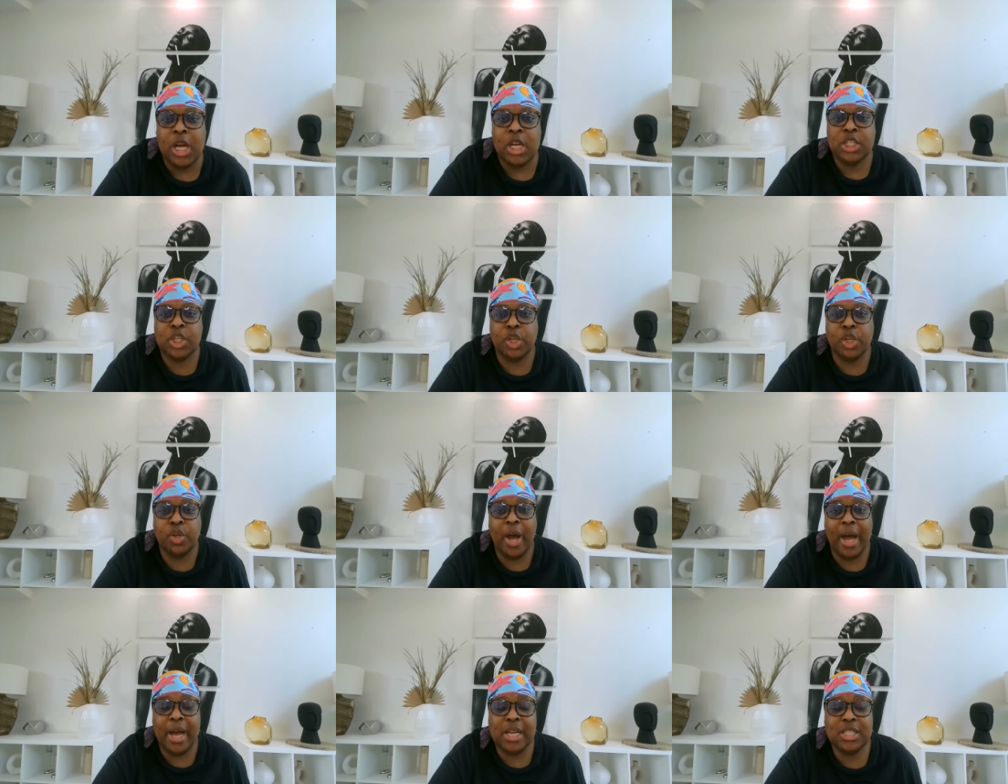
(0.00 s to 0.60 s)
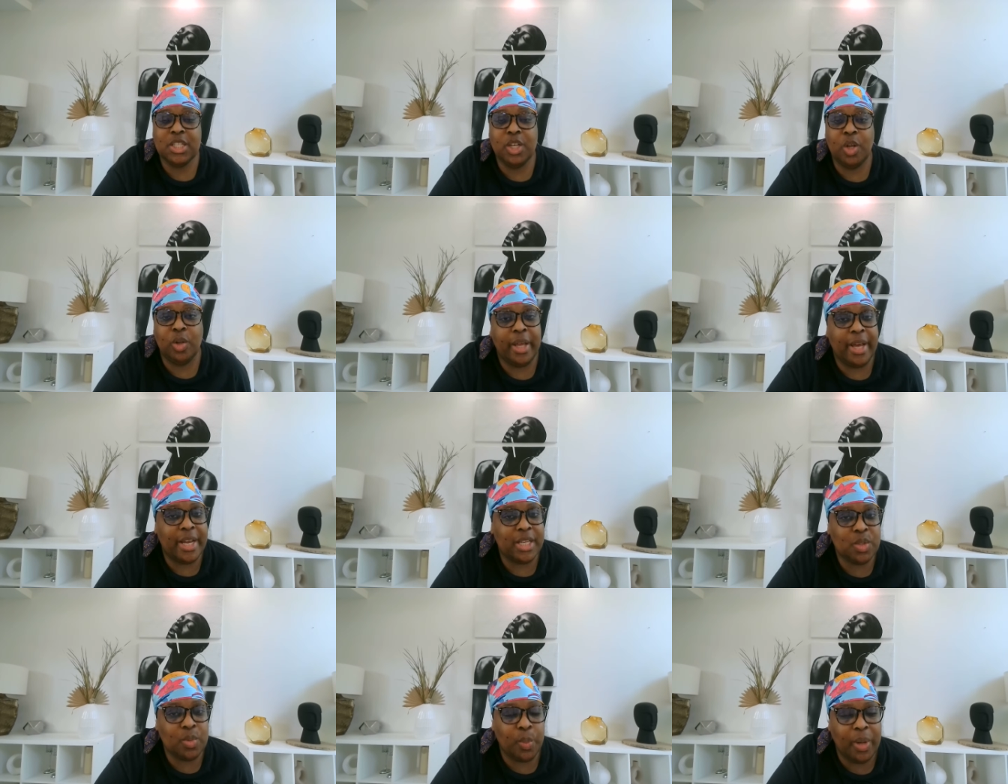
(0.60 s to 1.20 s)
So, you guys know
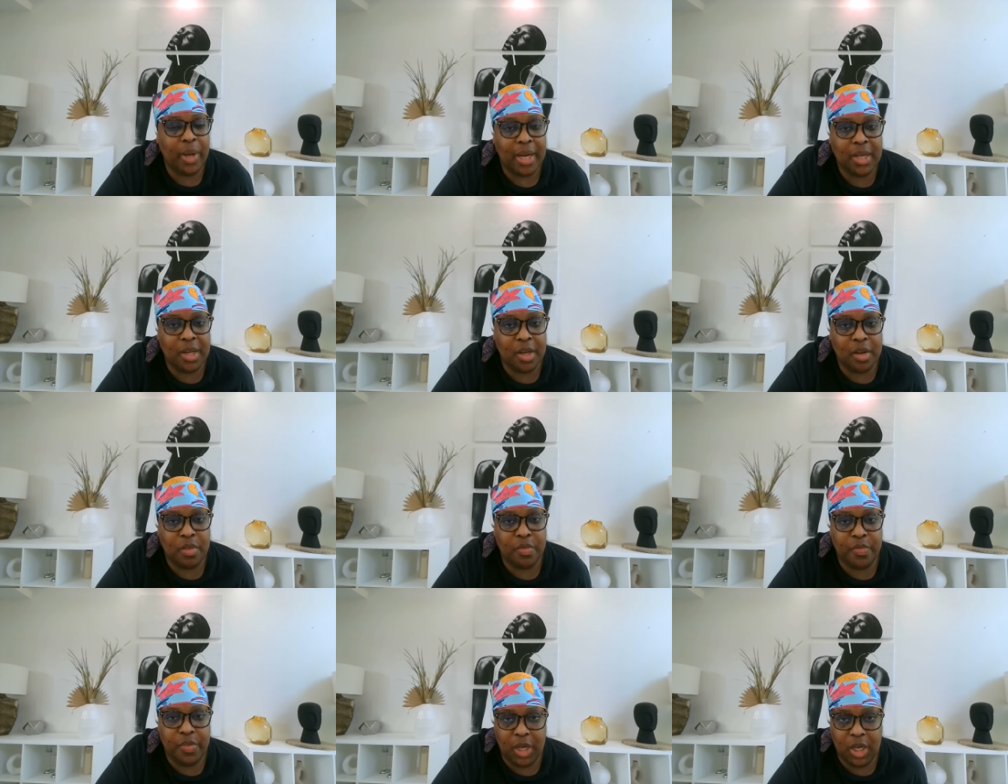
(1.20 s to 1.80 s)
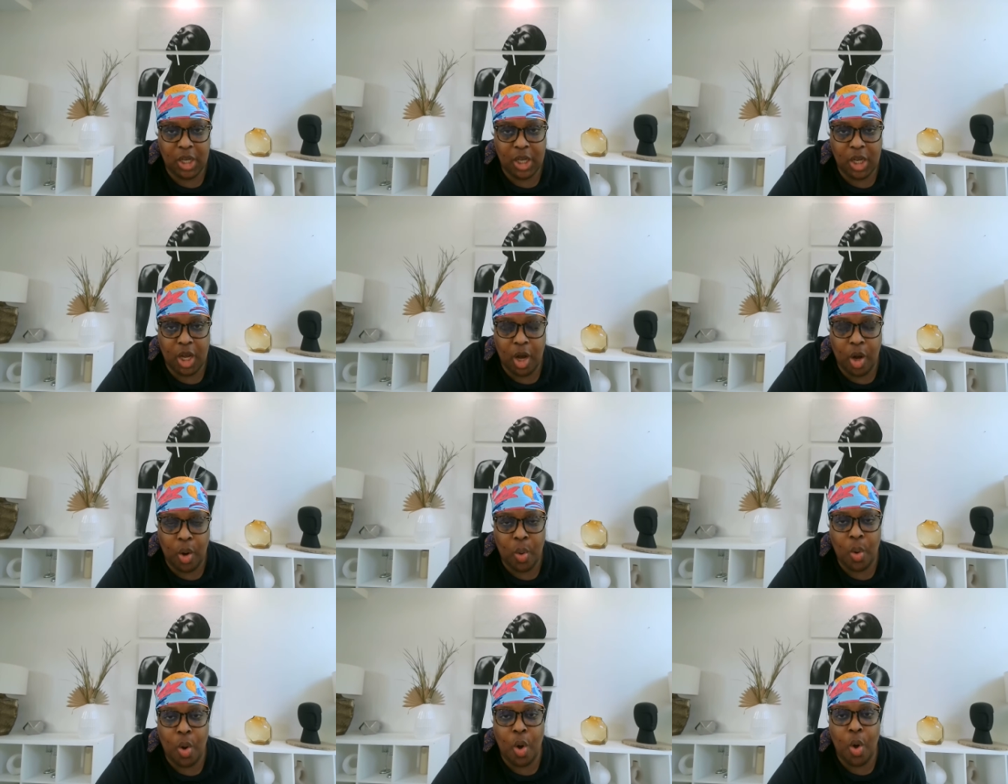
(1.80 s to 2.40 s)
last week I did a
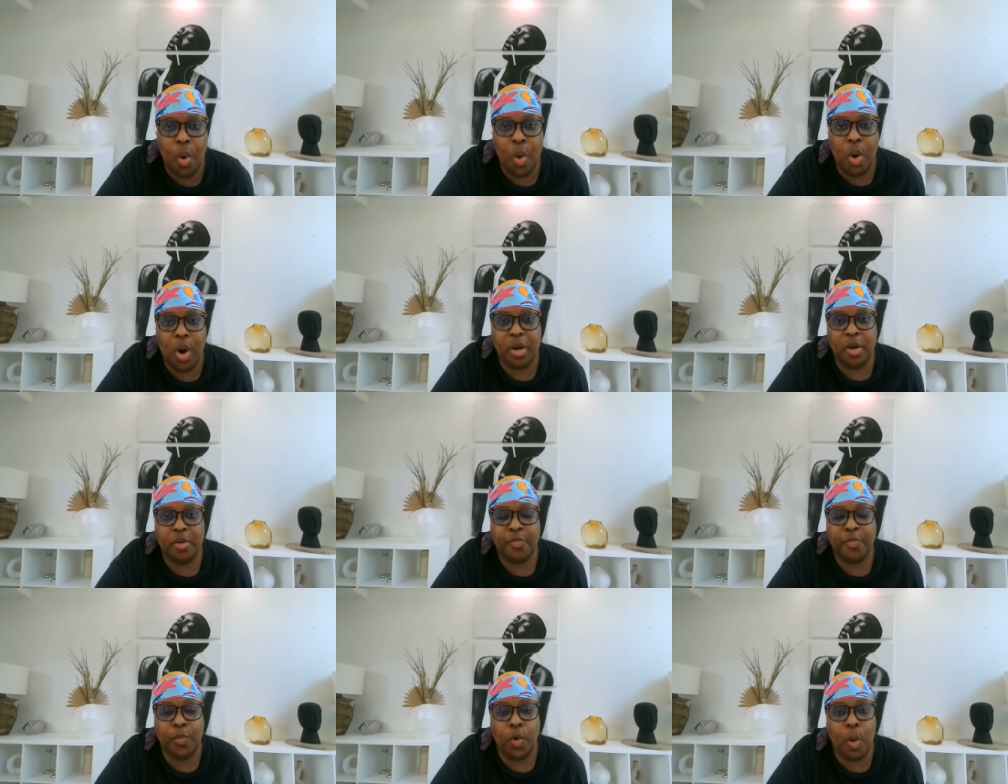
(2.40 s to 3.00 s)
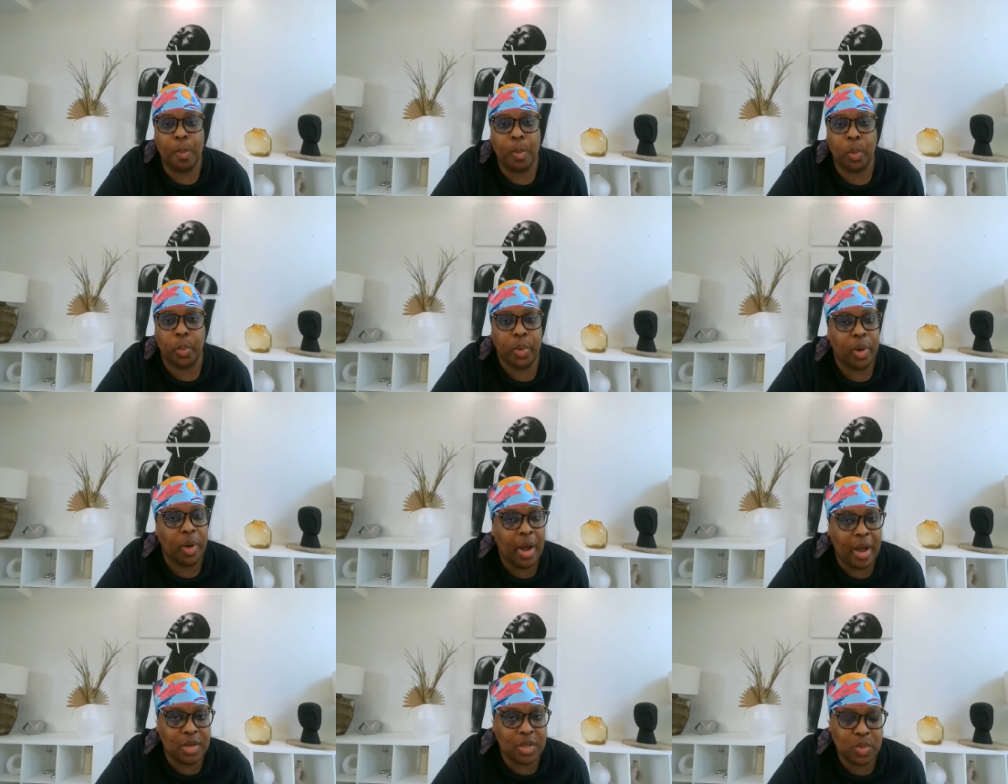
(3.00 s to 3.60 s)
video on former
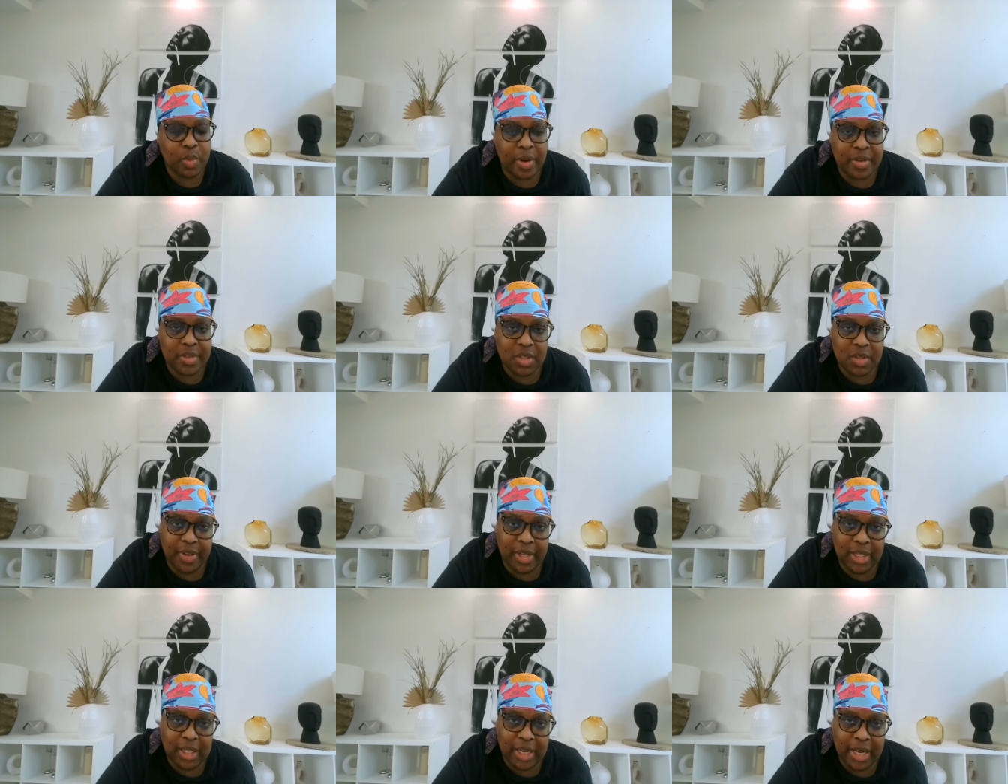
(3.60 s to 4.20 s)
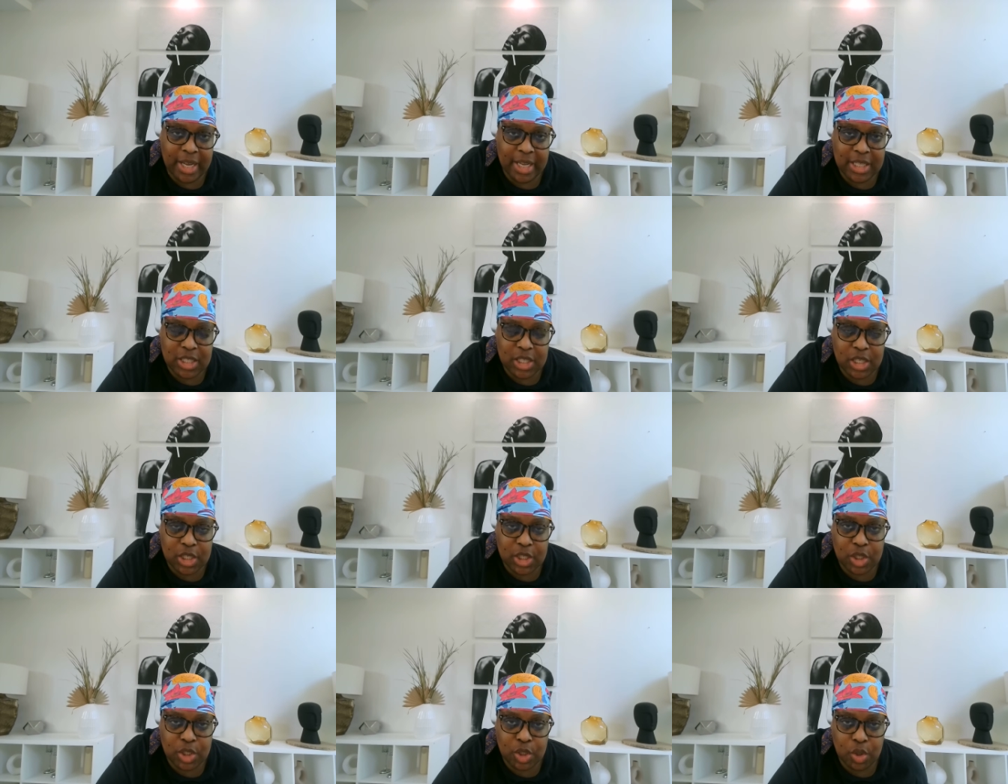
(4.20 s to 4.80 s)
Real Housewives of
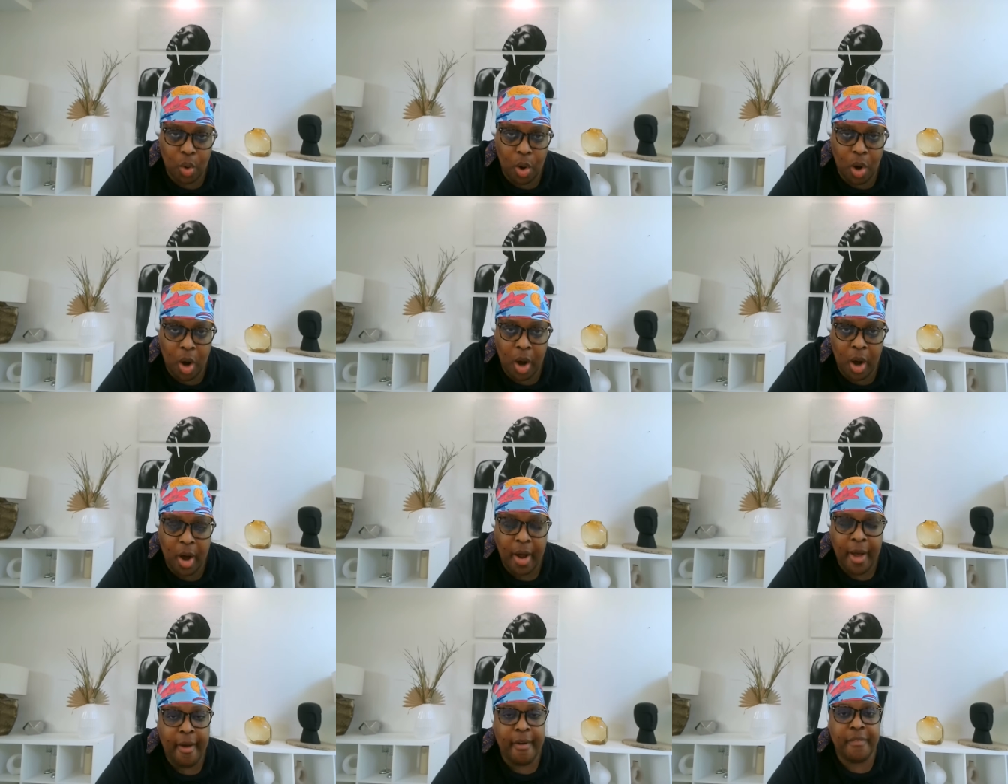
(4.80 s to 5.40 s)
Atlanta star